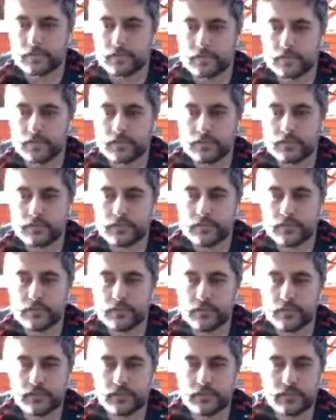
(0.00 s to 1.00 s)

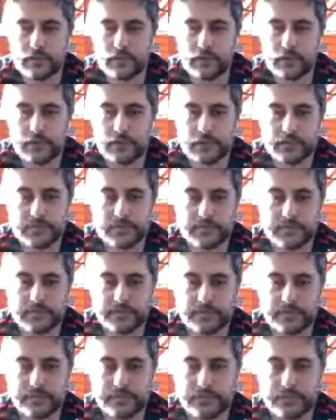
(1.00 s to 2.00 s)

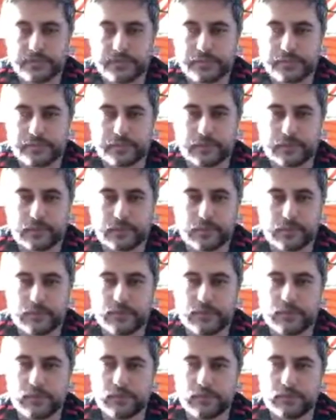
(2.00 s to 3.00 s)

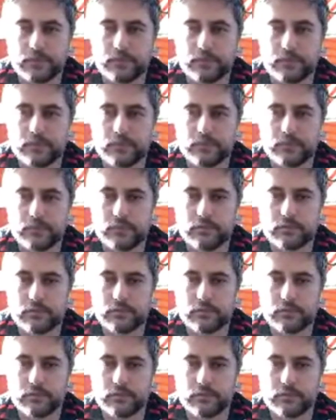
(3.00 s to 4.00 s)

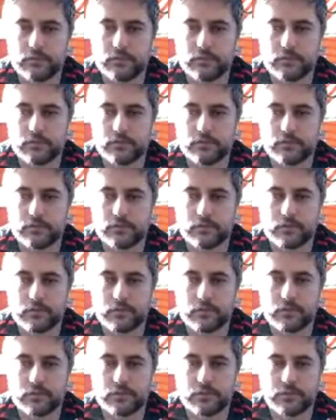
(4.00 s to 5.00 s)

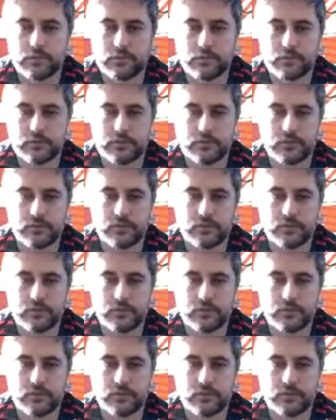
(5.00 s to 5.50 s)
No words are spoken by the person on screen.